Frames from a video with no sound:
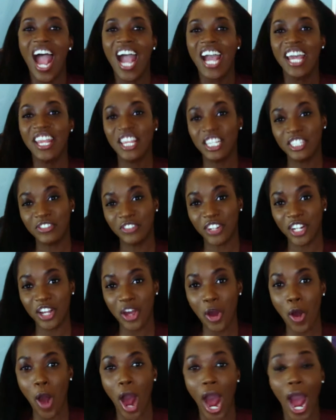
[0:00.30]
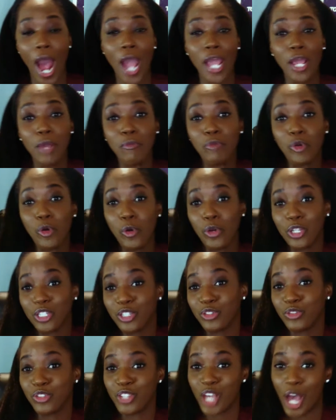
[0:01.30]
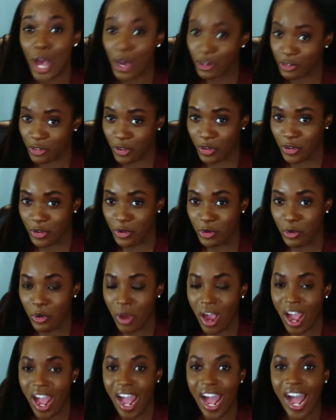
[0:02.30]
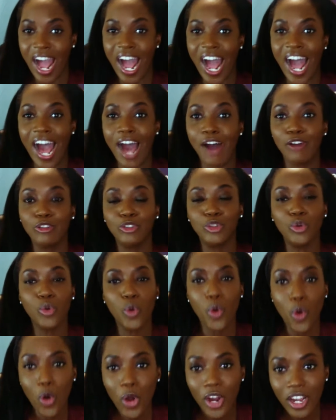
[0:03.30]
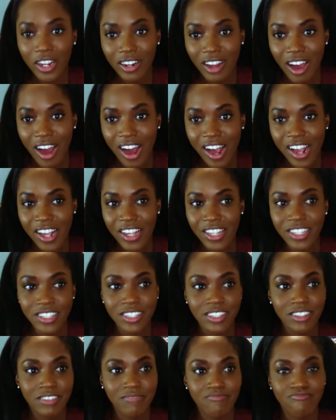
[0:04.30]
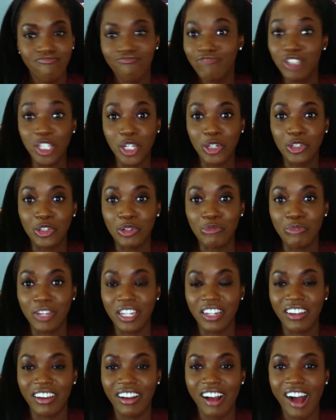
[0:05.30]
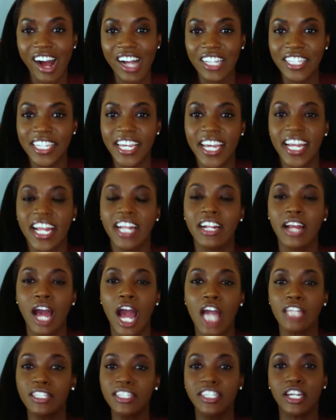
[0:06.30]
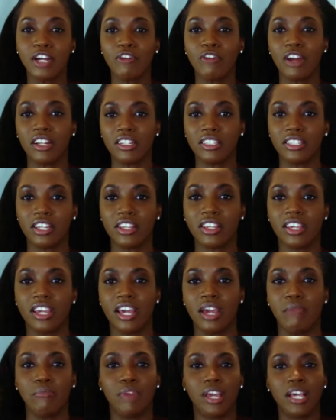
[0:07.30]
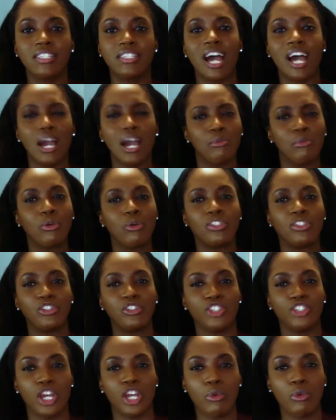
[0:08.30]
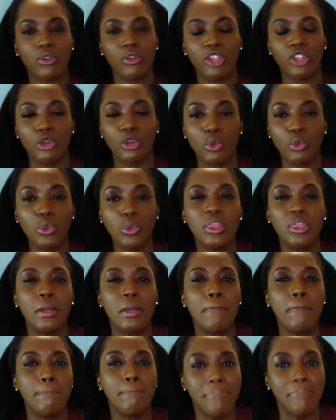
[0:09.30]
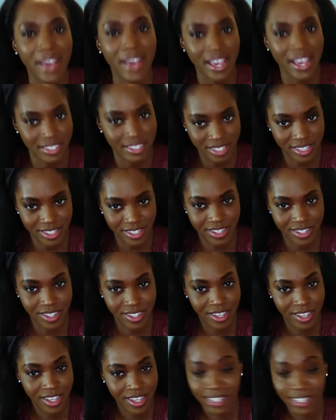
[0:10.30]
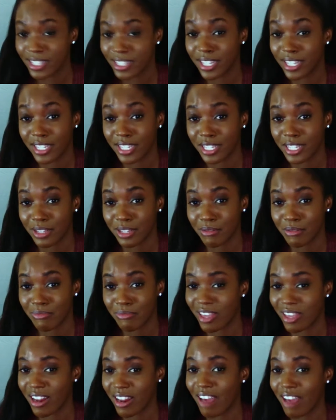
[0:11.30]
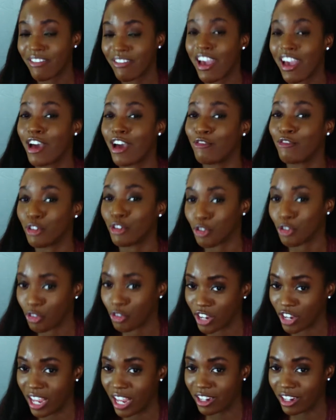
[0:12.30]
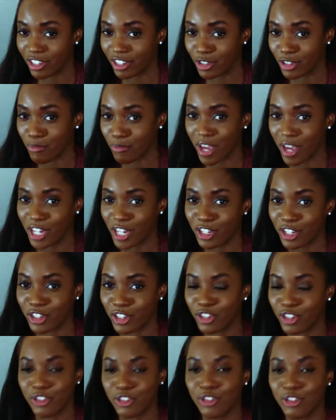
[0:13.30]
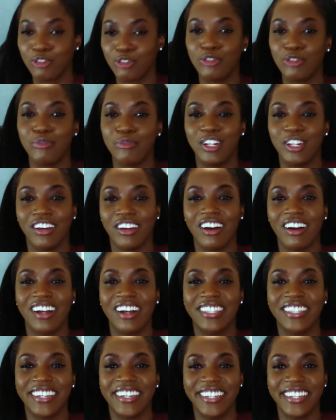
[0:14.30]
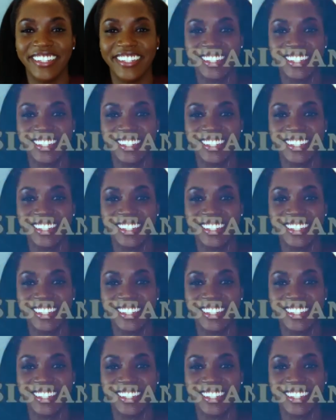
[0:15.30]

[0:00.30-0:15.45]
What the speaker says: In this video, I am going to tell you how to organize social media content. And stick around until the end because I'm going to share with you the best system that I've ever created to manage social media content.